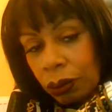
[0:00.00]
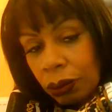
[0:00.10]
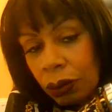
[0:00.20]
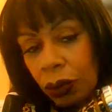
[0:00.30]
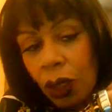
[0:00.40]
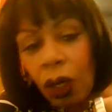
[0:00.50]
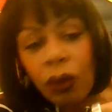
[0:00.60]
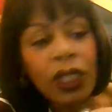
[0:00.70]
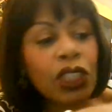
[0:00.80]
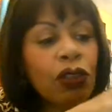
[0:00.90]
Please.
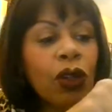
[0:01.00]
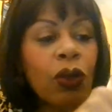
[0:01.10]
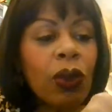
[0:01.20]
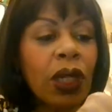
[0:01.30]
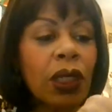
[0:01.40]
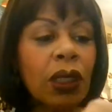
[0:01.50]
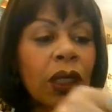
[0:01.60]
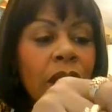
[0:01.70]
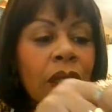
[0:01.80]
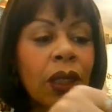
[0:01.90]
Oh, that's the wrong one.
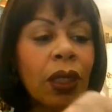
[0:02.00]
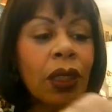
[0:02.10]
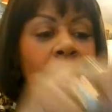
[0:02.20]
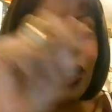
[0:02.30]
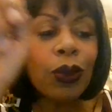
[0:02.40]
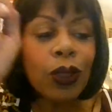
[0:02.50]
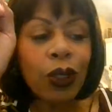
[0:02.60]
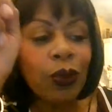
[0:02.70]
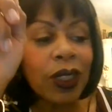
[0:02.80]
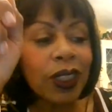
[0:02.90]
Hold
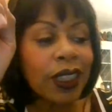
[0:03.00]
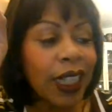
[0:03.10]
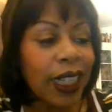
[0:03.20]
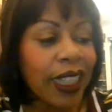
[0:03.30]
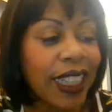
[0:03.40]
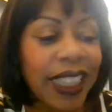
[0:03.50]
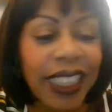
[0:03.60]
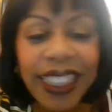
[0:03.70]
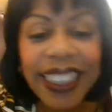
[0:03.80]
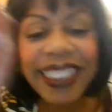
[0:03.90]
on one sec.
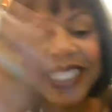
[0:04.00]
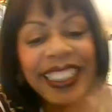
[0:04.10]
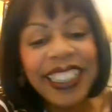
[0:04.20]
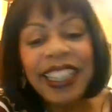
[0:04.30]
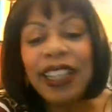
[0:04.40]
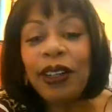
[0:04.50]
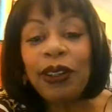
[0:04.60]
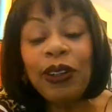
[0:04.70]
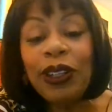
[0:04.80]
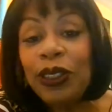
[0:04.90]

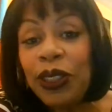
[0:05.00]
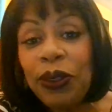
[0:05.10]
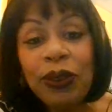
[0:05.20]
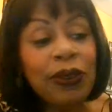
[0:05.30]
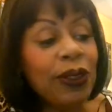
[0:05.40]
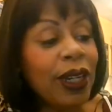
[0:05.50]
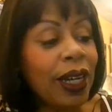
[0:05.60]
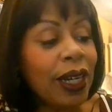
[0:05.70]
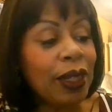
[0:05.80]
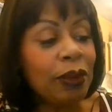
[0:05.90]
I've got to do
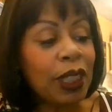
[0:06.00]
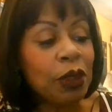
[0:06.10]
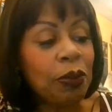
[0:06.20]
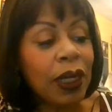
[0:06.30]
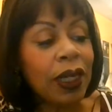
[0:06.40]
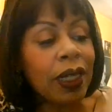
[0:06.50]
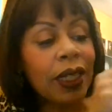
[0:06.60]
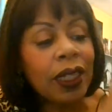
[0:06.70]
um, this bit.